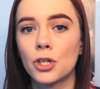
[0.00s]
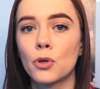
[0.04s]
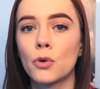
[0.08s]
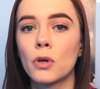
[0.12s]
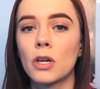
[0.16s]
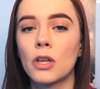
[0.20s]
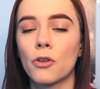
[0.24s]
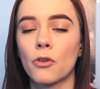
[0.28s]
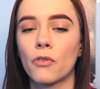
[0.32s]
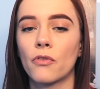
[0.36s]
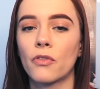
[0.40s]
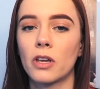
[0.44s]
you
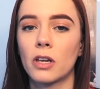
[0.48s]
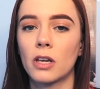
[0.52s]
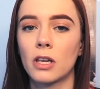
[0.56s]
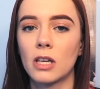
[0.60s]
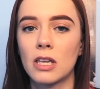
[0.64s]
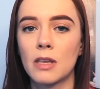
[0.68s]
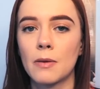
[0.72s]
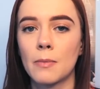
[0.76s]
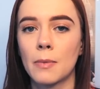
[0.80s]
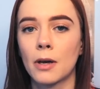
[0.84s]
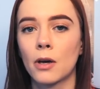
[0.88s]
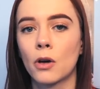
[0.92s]
either via
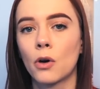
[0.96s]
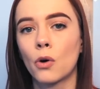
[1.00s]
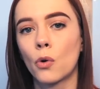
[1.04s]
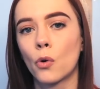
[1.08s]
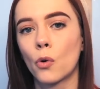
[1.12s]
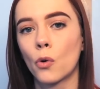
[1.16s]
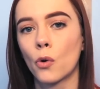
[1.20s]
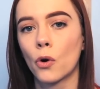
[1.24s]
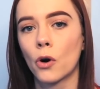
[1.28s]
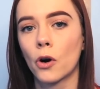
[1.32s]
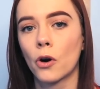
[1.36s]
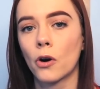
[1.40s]
email
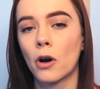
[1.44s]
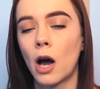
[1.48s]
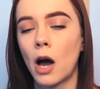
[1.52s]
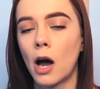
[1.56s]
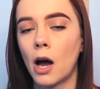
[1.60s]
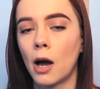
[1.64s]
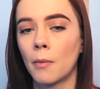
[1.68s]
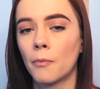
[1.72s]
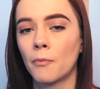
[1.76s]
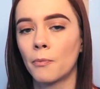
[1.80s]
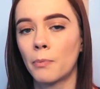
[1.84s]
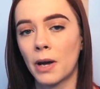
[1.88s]
or
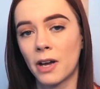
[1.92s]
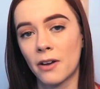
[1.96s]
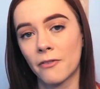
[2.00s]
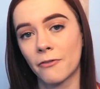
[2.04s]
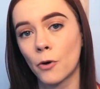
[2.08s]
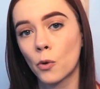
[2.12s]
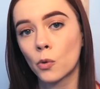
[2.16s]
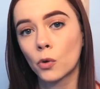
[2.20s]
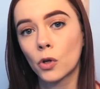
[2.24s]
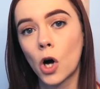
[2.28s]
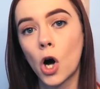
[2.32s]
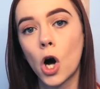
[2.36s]
by a
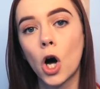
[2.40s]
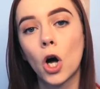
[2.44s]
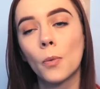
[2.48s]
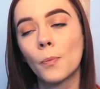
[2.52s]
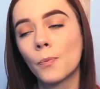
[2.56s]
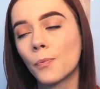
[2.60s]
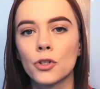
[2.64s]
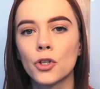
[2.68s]
phone call.